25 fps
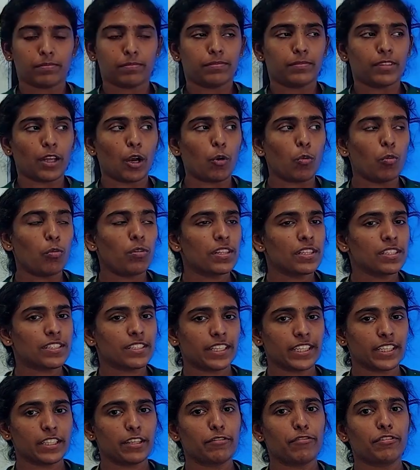Now we'll
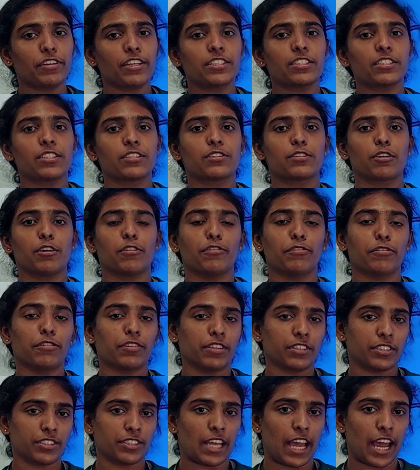see the features of
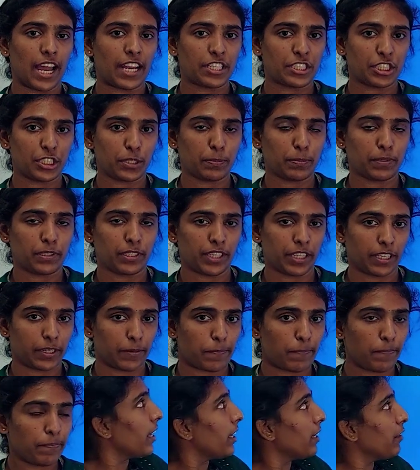
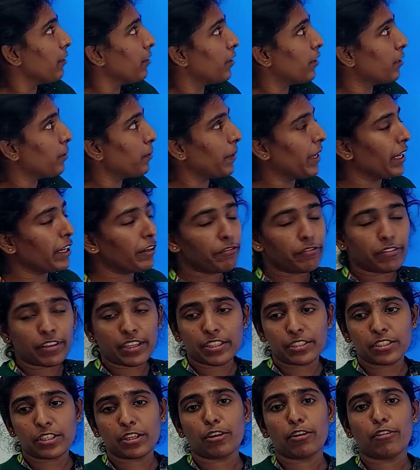ChatGPT. The main
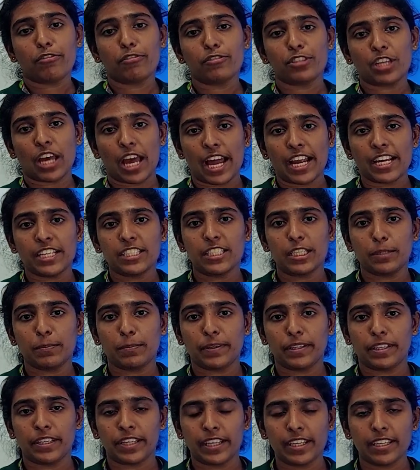feature of
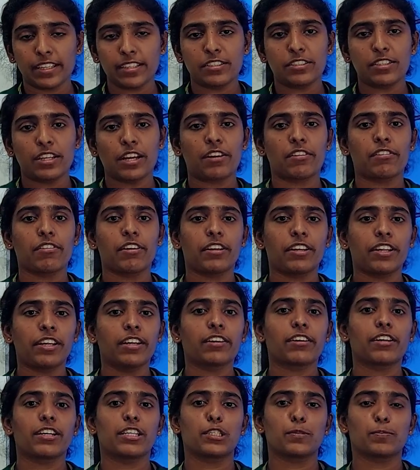ChatGPT is generating
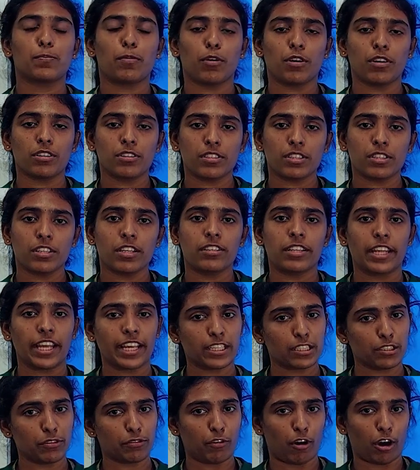response in a
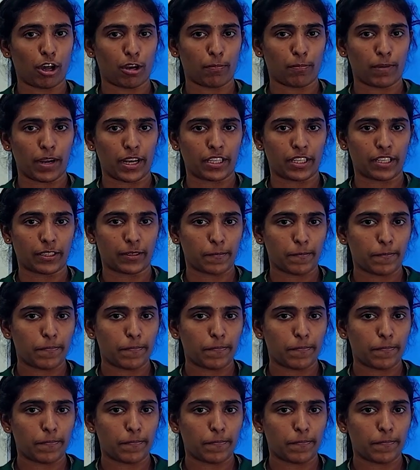text format.